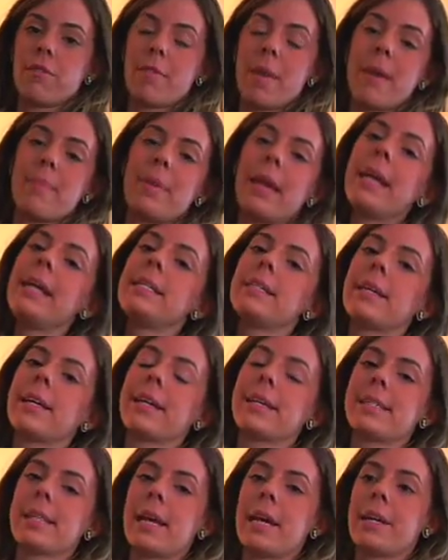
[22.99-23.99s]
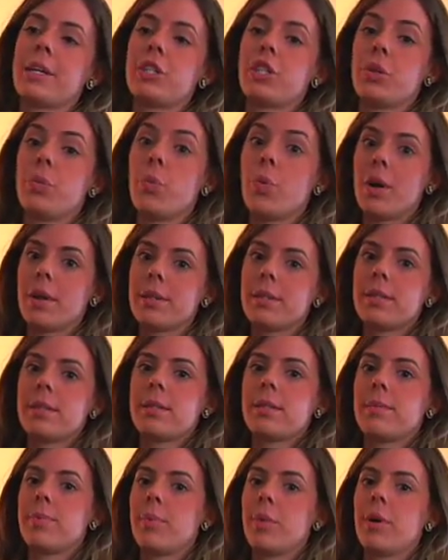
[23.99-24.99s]
of my paintings, and she
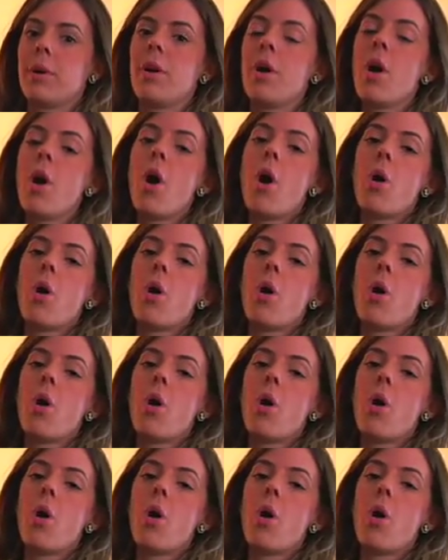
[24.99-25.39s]
wants to put